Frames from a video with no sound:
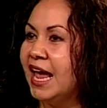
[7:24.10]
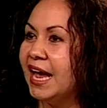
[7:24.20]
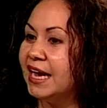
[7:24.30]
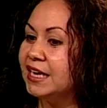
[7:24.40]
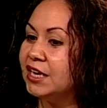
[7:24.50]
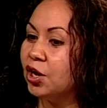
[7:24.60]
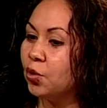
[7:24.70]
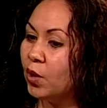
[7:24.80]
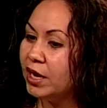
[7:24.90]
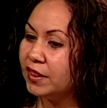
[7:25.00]
And
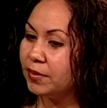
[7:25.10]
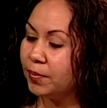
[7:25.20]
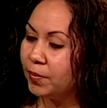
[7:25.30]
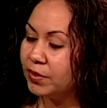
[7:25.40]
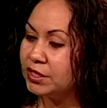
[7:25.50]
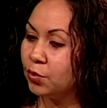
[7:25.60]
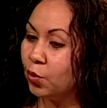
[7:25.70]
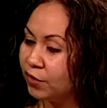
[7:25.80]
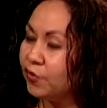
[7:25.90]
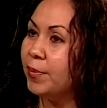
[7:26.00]
one of the
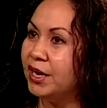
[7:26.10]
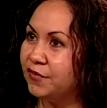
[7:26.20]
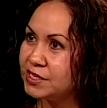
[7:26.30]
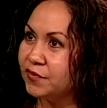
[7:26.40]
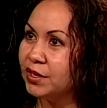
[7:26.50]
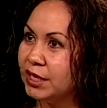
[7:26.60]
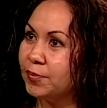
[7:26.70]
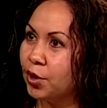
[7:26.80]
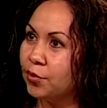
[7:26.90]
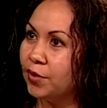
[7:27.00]
wonderful benefits of the
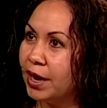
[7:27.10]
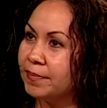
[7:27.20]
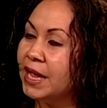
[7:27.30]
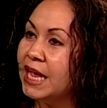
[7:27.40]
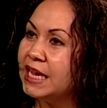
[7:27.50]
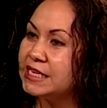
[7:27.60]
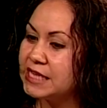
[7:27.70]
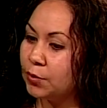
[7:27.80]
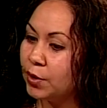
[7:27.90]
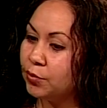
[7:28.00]
LEAD program is
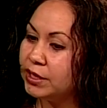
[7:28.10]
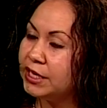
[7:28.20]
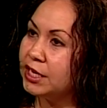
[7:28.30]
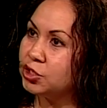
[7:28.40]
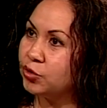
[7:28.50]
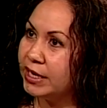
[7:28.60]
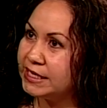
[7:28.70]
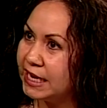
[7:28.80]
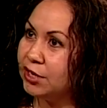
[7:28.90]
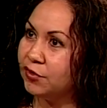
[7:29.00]
that we really try to
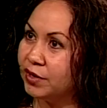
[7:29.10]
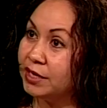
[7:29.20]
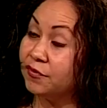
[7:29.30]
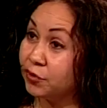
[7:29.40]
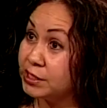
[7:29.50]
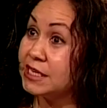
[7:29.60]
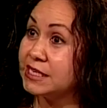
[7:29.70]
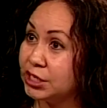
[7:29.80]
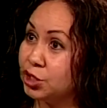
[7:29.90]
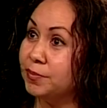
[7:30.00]
tailor it for
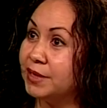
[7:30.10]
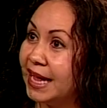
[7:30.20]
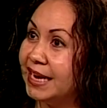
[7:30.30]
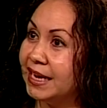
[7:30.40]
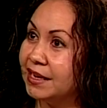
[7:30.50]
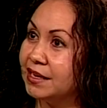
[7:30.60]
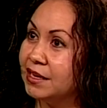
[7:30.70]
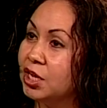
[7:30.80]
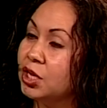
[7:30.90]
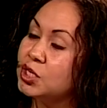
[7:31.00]
succession planning.
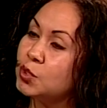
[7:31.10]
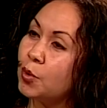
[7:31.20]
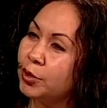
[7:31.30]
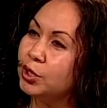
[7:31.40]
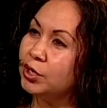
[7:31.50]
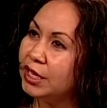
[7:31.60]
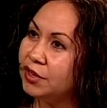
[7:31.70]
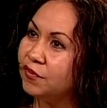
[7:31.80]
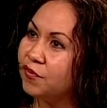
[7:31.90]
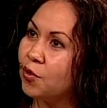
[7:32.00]
So what we're
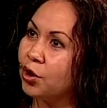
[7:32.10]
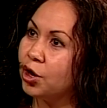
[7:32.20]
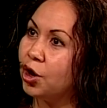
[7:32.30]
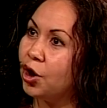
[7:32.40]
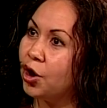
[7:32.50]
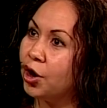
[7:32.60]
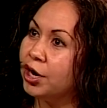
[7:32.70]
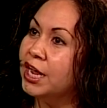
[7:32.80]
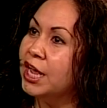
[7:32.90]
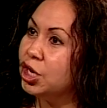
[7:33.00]
looking for
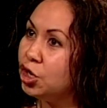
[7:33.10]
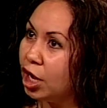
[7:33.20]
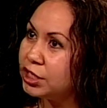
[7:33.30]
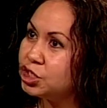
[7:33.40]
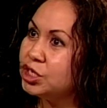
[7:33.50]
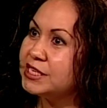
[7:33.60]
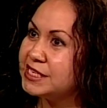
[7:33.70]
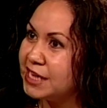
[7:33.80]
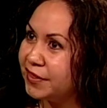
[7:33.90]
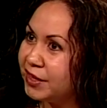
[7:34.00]
are not
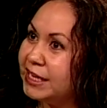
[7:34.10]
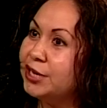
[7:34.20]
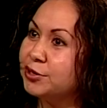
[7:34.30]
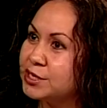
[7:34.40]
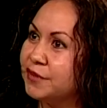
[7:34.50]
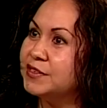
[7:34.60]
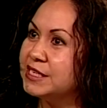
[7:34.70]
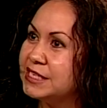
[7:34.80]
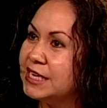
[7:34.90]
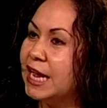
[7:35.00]
just the leaders of
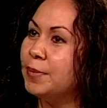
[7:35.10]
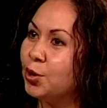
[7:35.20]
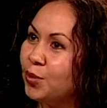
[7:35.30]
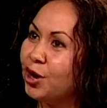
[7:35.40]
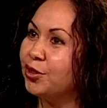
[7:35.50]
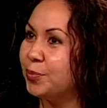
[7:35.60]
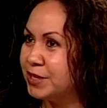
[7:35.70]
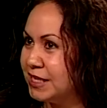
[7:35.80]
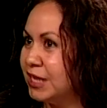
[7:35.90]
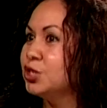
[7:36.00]
today, but what are the
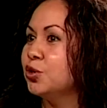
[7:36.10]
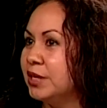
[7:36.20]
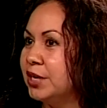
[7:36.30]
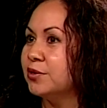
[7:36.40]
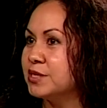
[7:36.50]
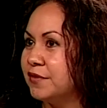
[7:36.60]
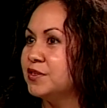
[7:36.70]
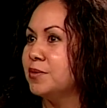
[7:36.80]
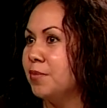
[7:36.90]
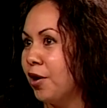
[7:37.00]
potential leaders of
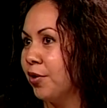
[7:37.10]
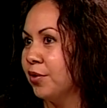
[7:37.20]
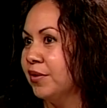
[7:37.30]
tomorrow?